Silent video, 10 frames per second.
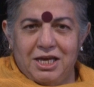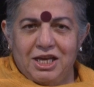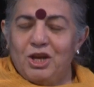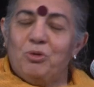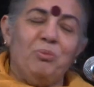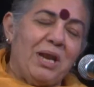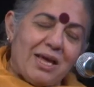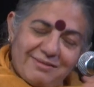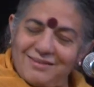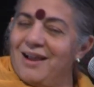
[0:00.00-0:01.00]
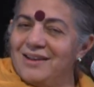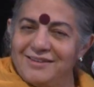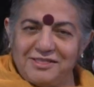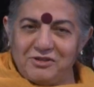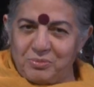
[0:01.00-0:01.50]
you know, when I
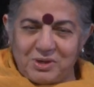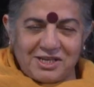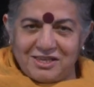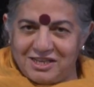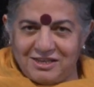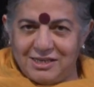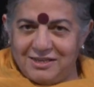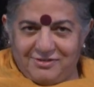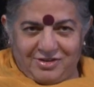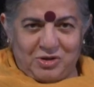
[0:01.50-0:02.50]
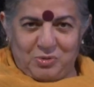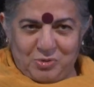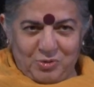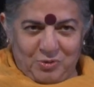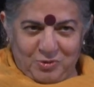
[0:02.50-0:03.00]
started this work 30 years ago,